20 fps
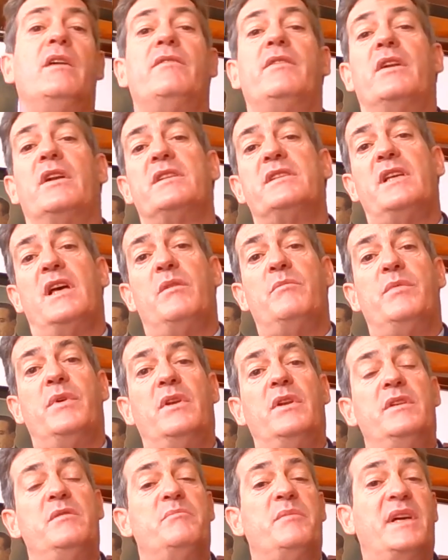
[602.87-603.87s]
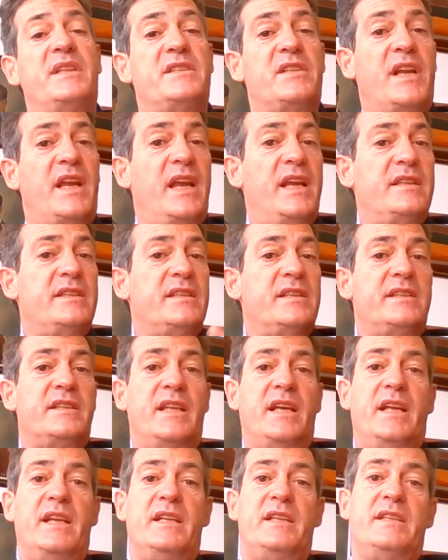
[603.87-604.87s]
for example, in Madrid,
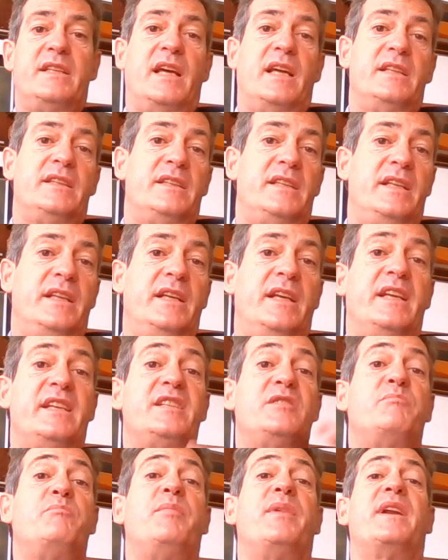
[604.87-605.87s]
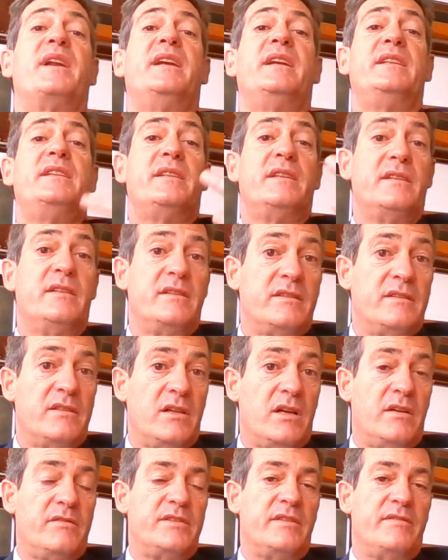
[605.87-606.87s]
then that the spread
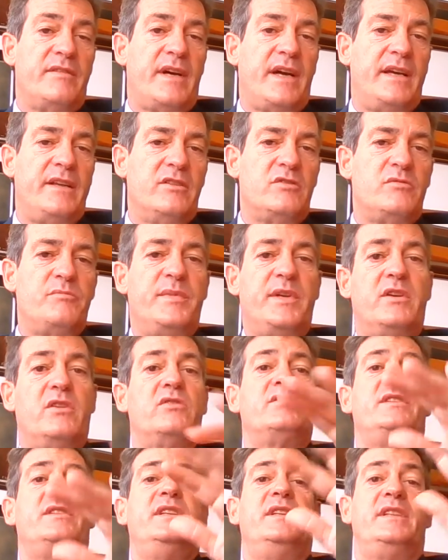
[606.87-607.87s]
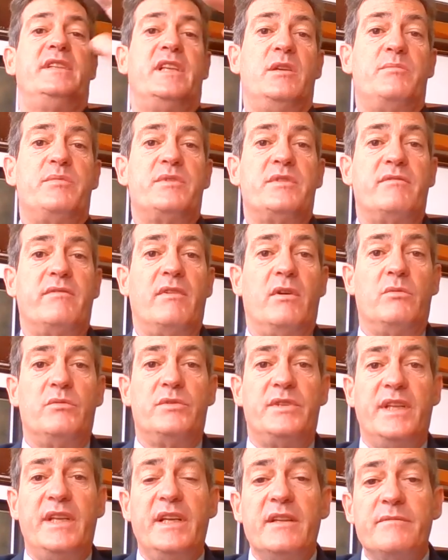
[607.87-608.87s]
of the virus, because it keeps
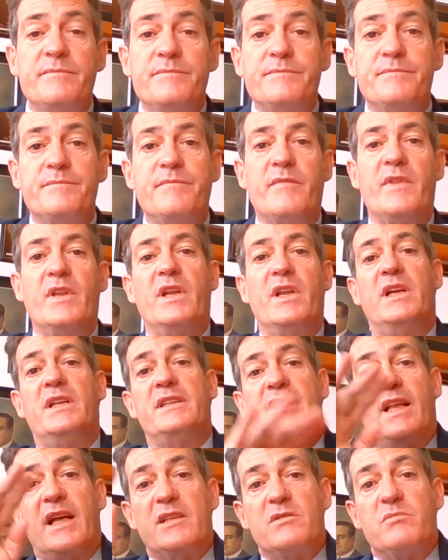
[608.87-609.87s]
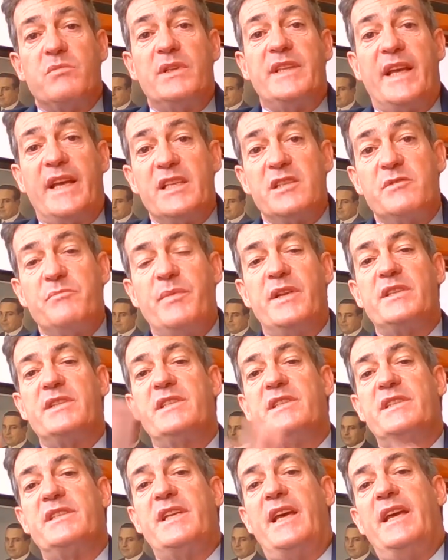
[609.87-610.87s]
floating, that's what
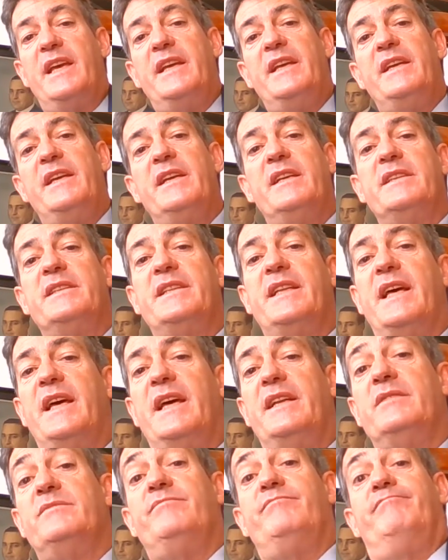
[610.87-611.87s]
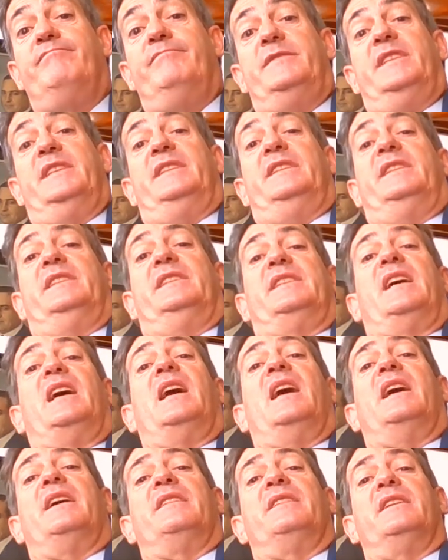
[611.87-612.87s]
experts say, then it is
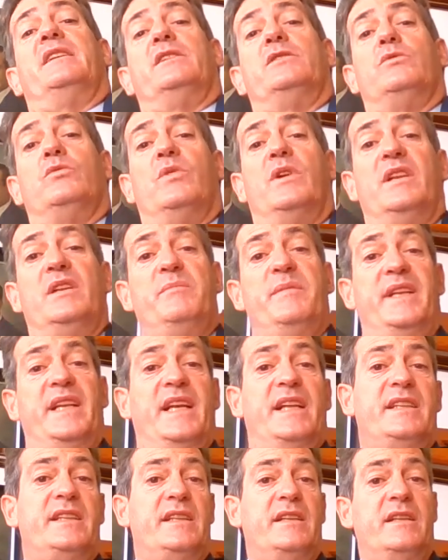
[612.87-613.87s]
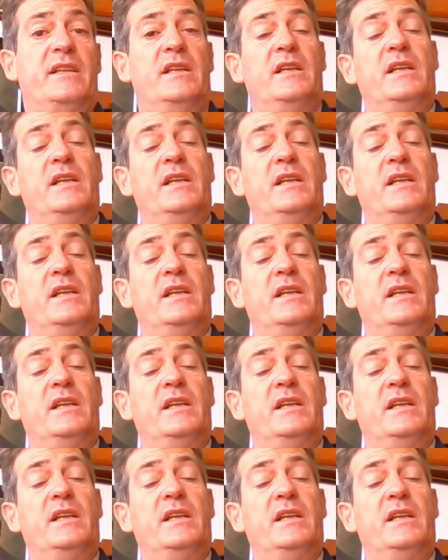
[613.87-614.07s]
harder to eliminate